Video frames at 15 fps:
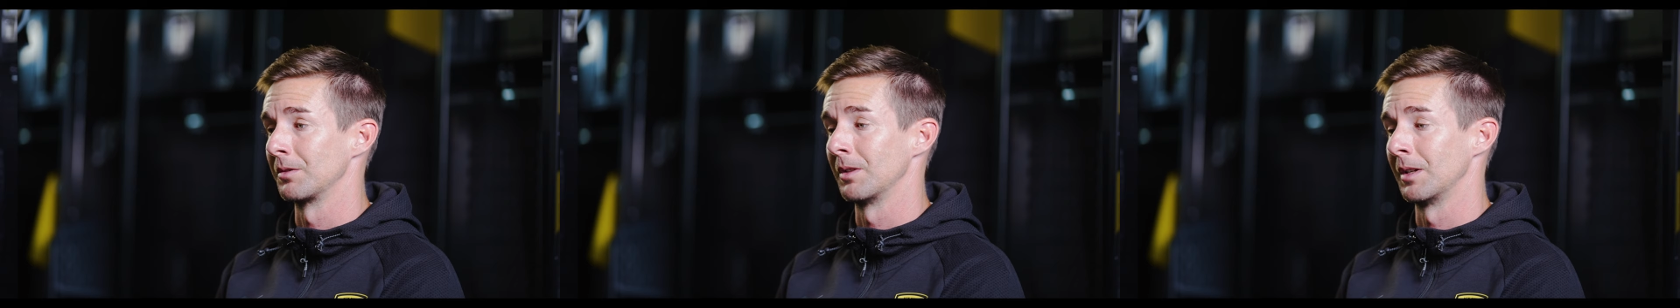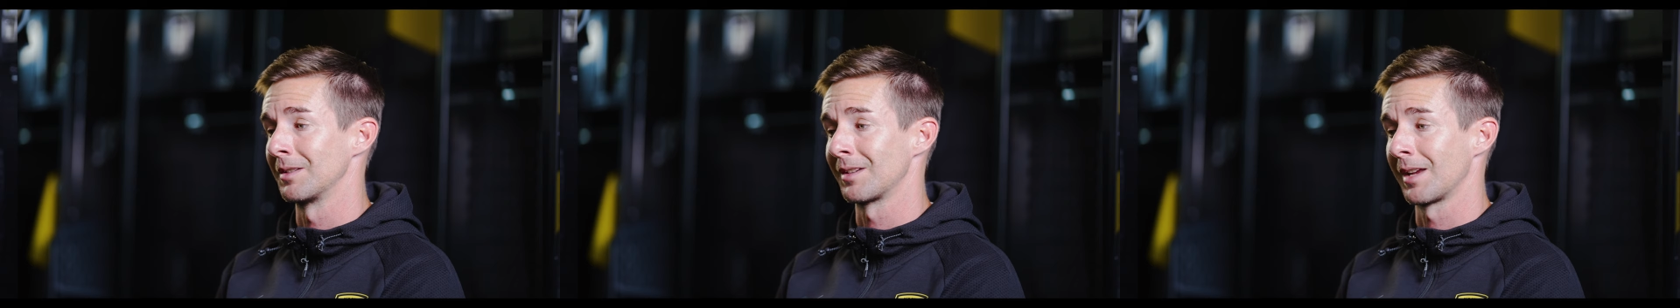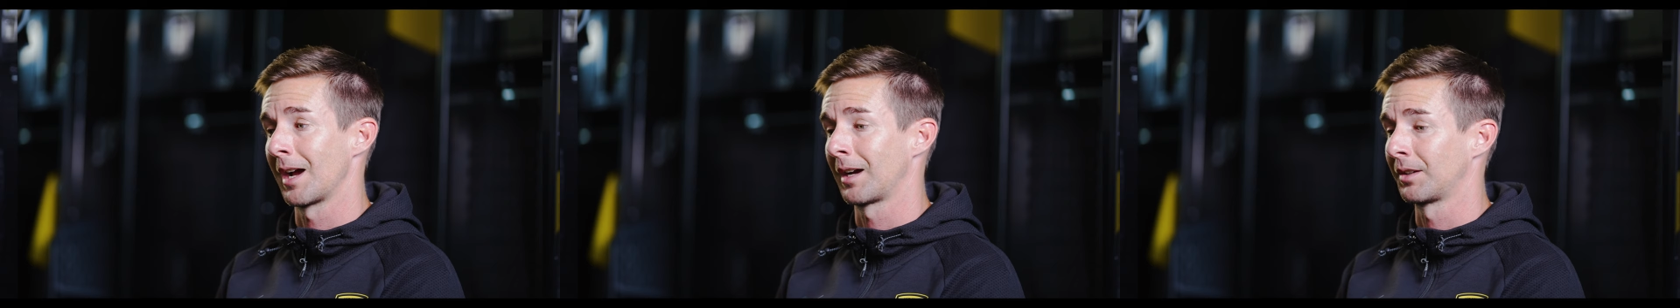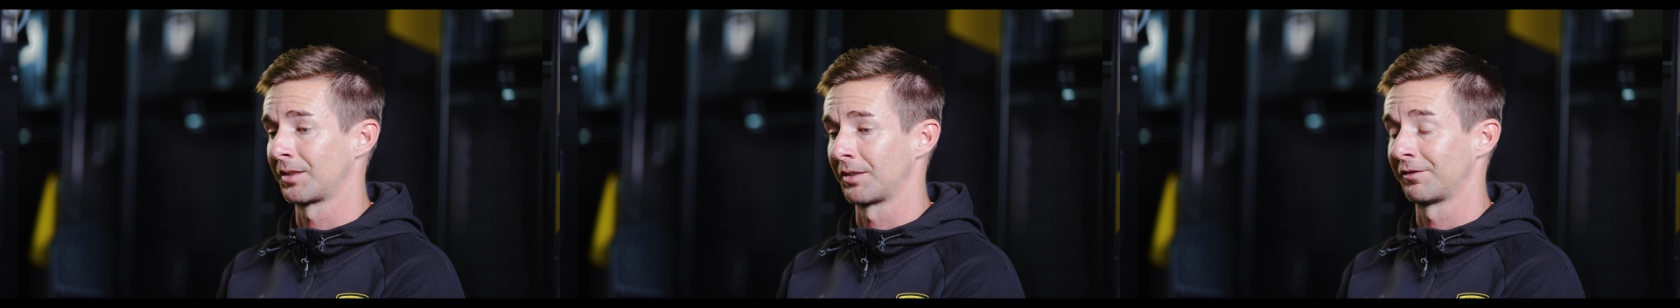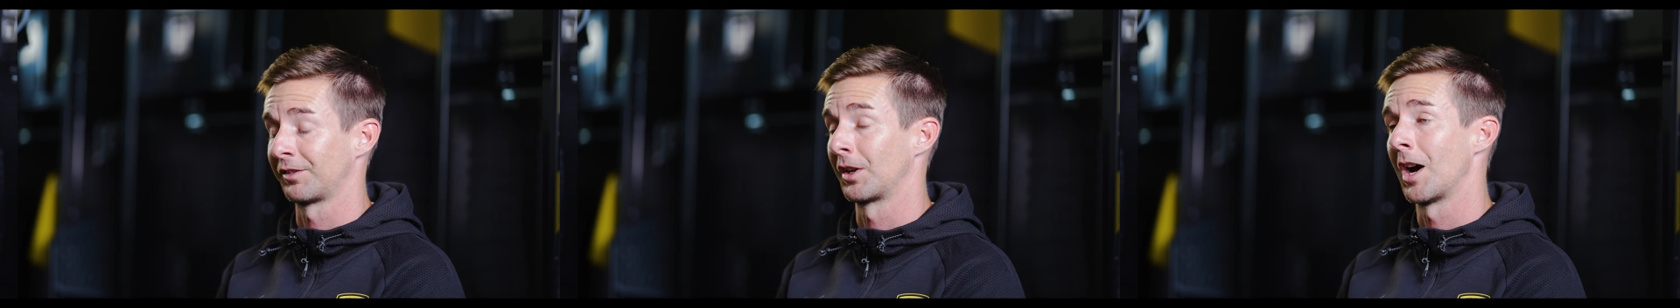And Zach is
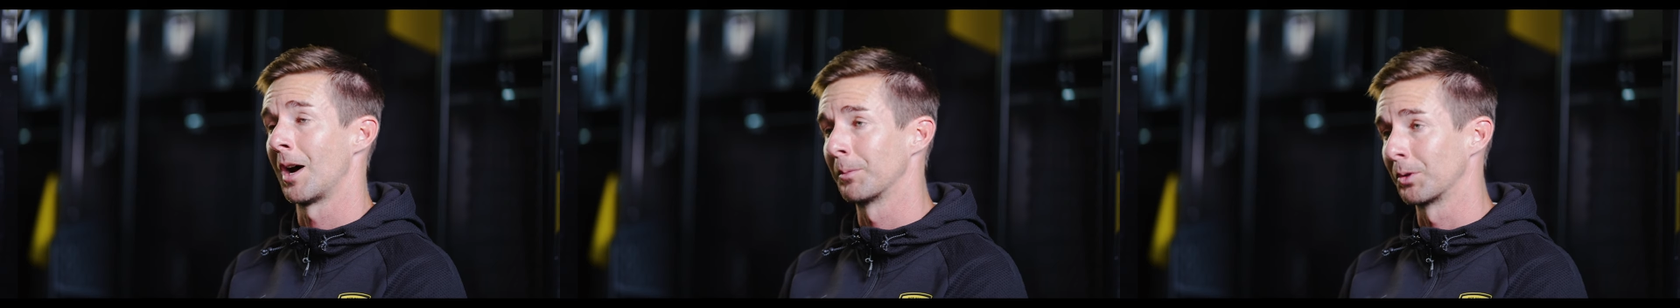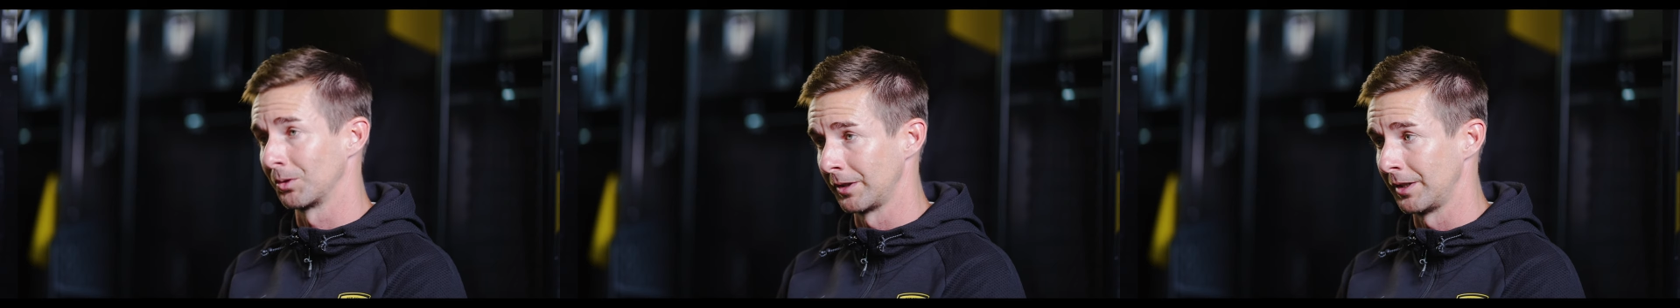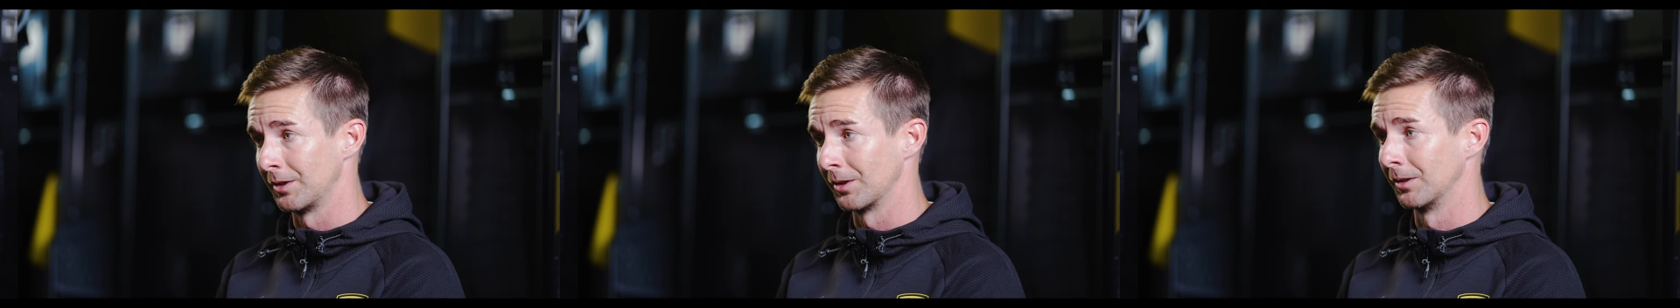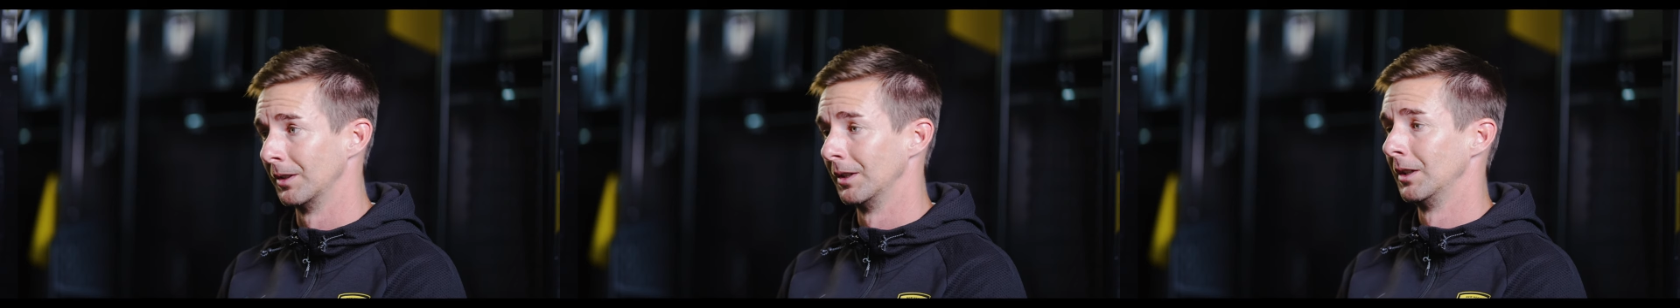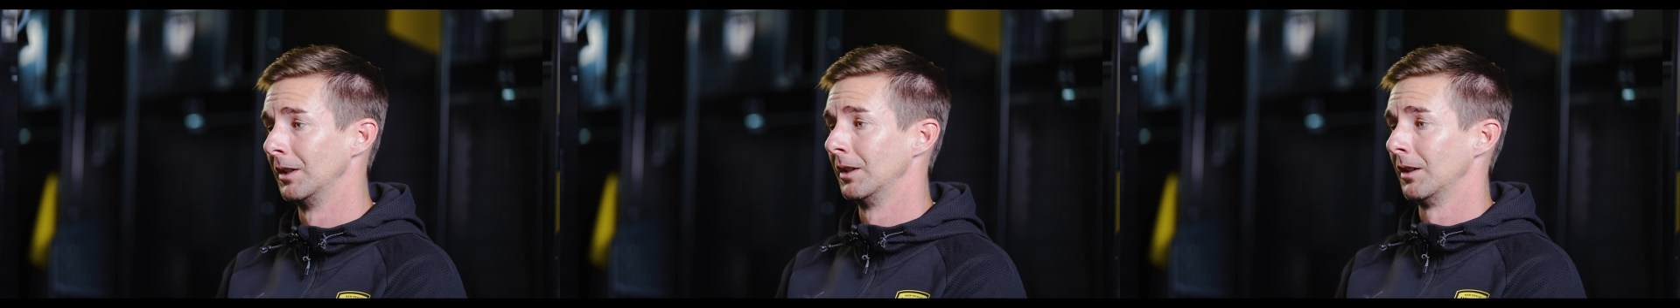a phenomenal leader,
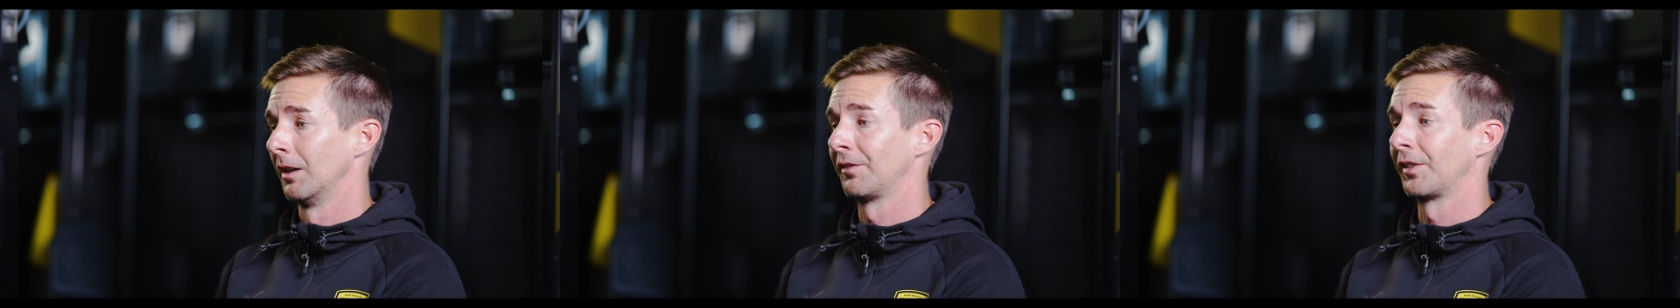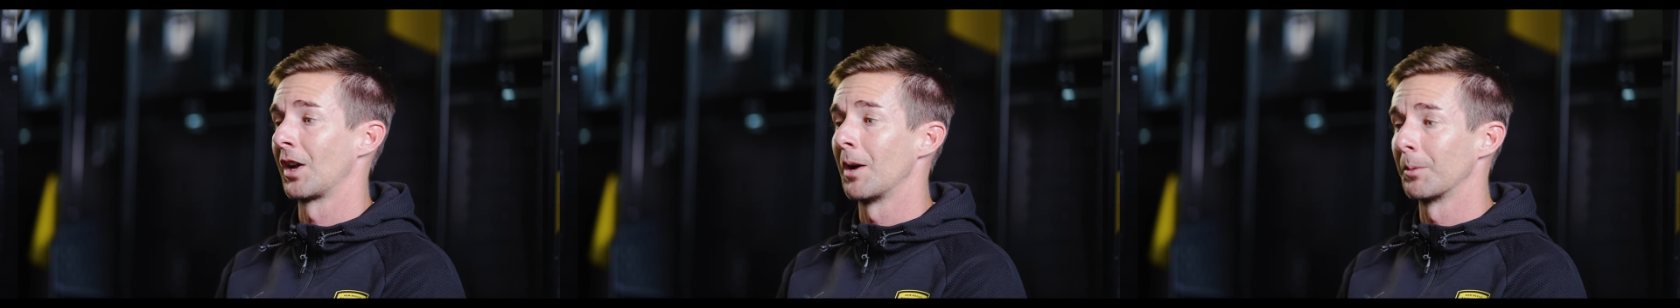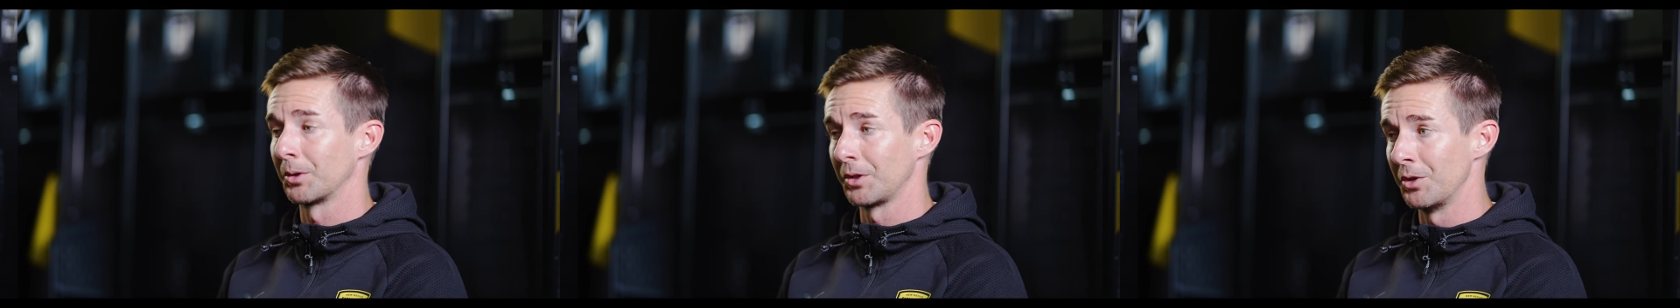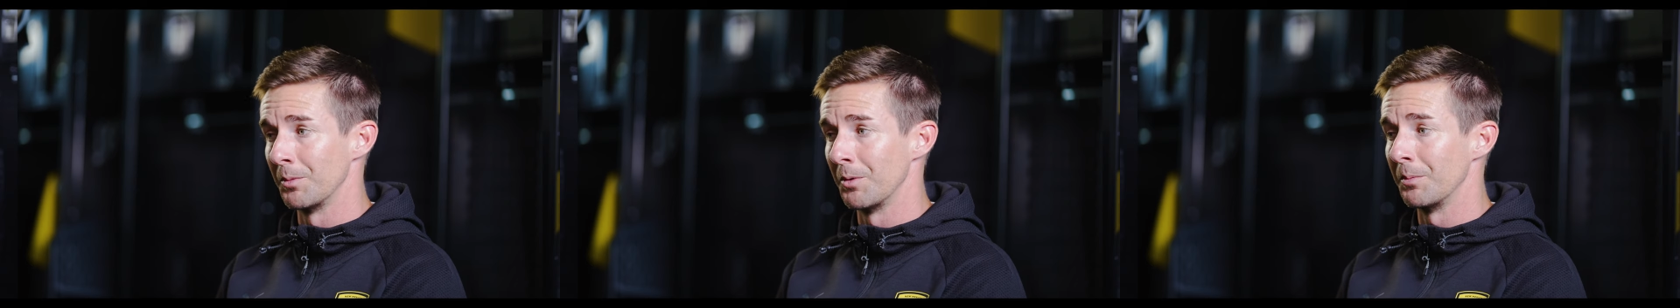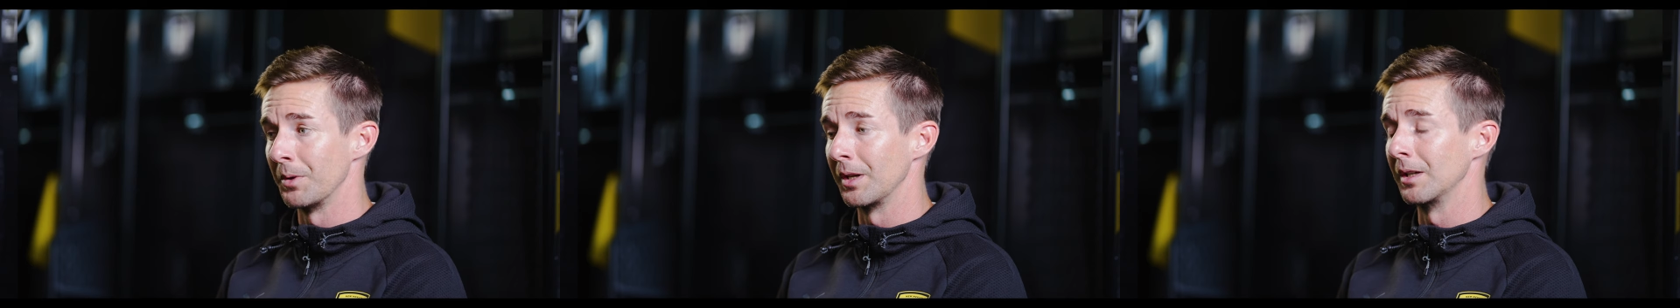a phenomenal
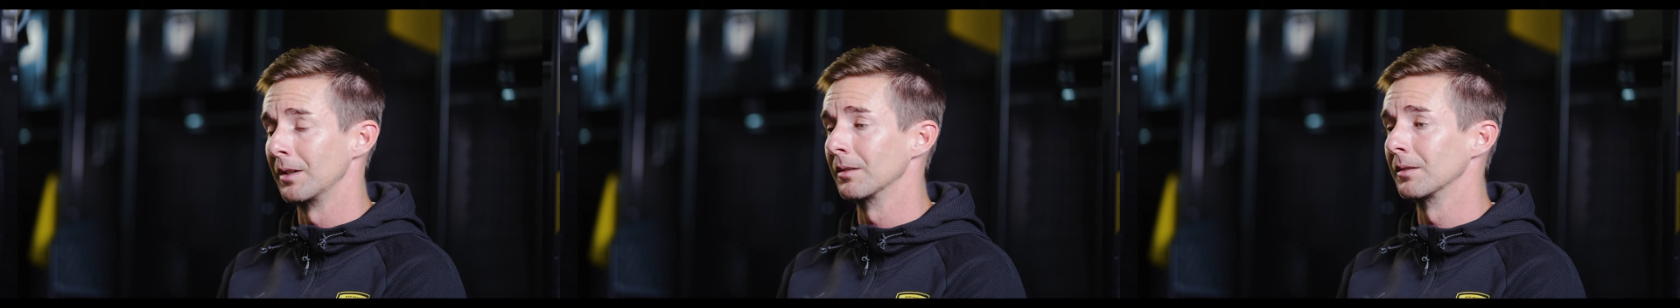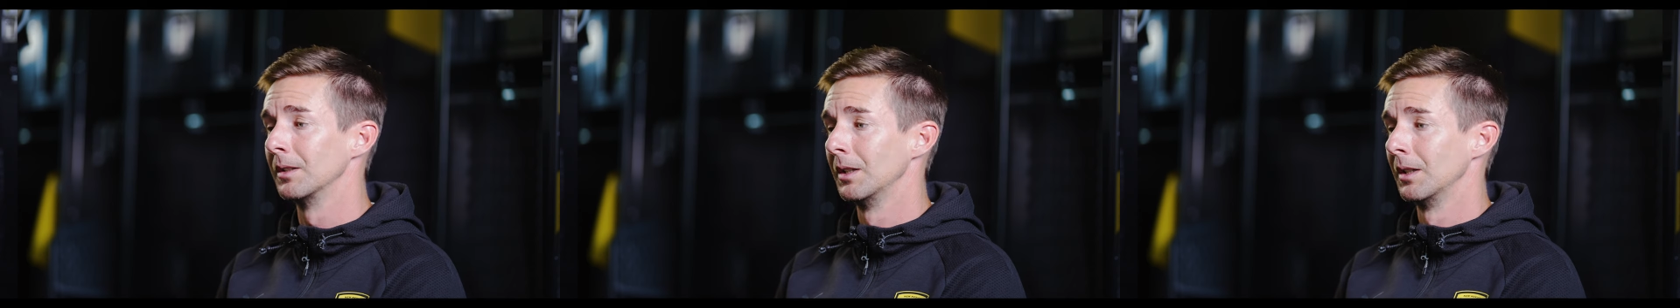human being